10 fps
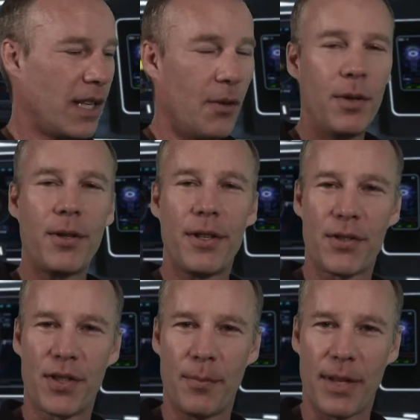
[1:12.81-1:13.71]
We're going to
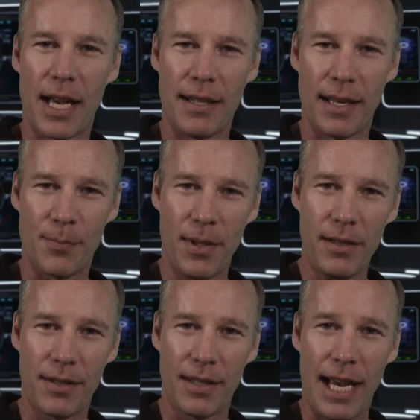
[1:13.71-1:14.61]
skip that next
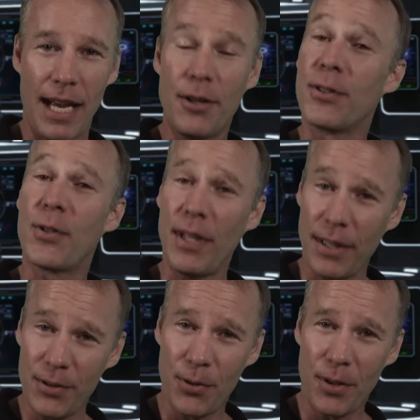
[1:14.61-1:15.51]
bit and go straight
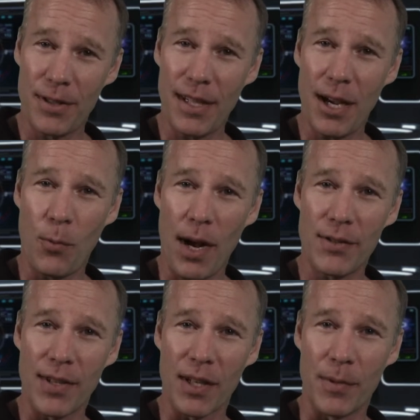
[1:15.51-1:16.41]
into our DIY
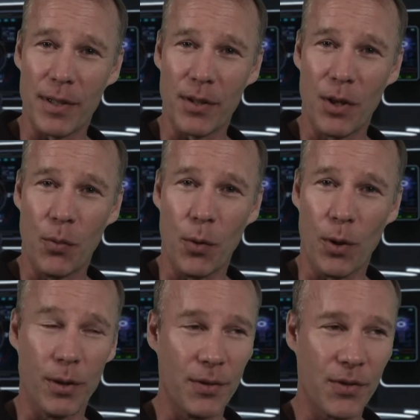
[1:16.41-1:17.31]
segment
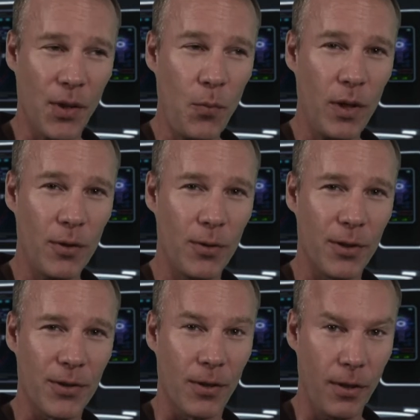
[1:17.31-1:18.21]
where someone who
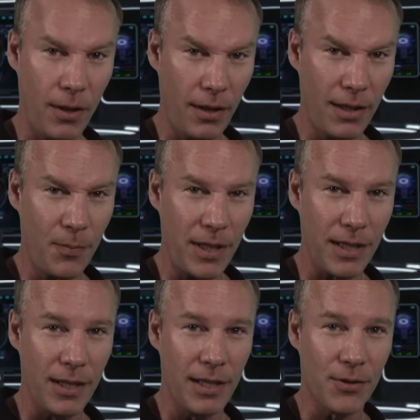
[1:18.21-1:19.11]
looks a lot like
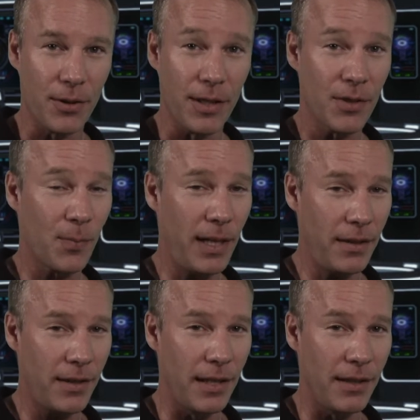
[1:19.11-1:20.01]
me is going to
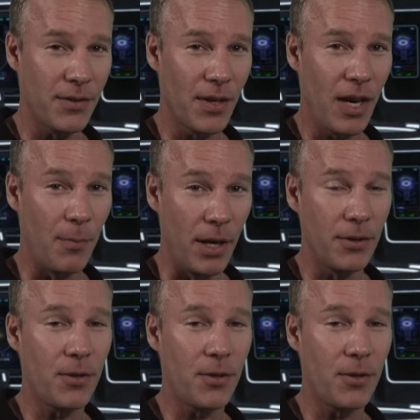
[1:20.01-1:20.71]
explain things about